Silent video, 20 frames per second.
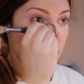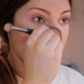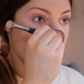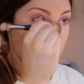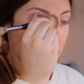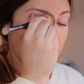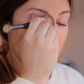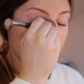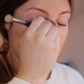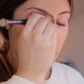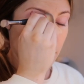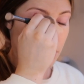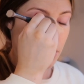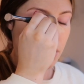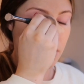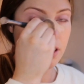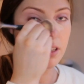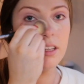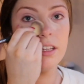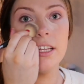and I
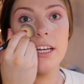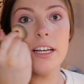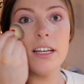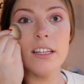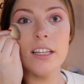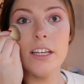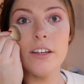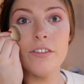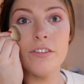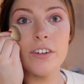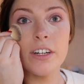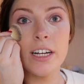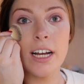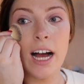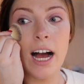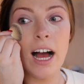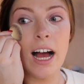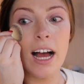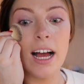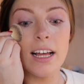completely
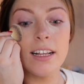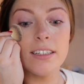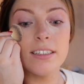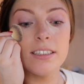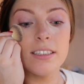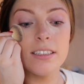forgot.